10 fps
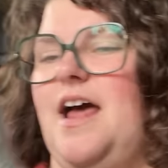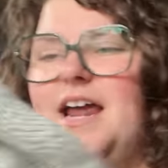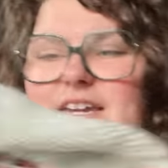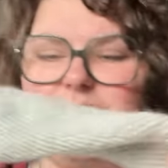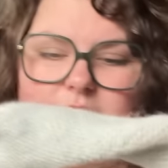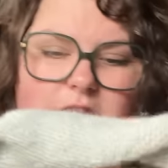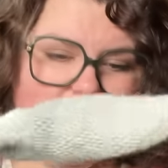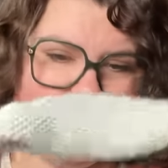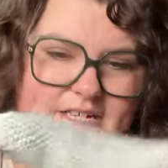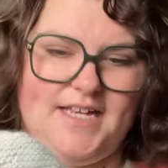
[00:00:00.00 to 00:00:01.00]
I knit the
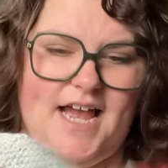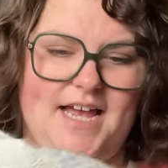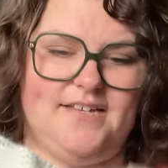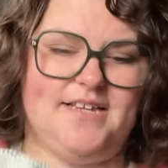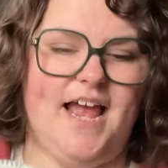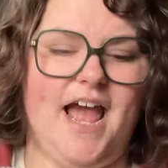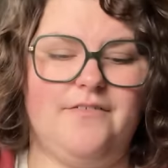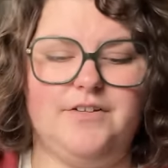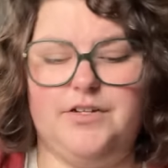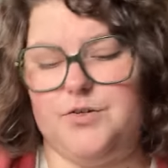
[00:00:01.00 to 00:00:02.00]
largest size. I
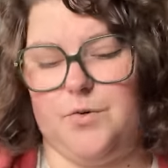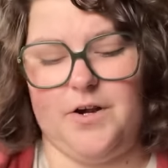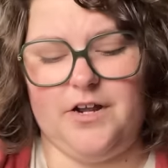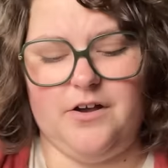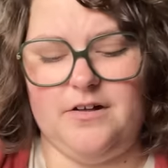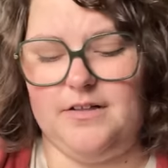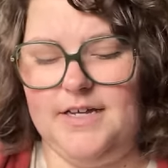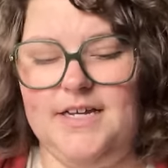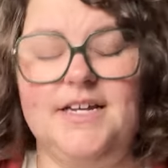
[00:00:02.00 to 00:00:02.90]
have a tutorial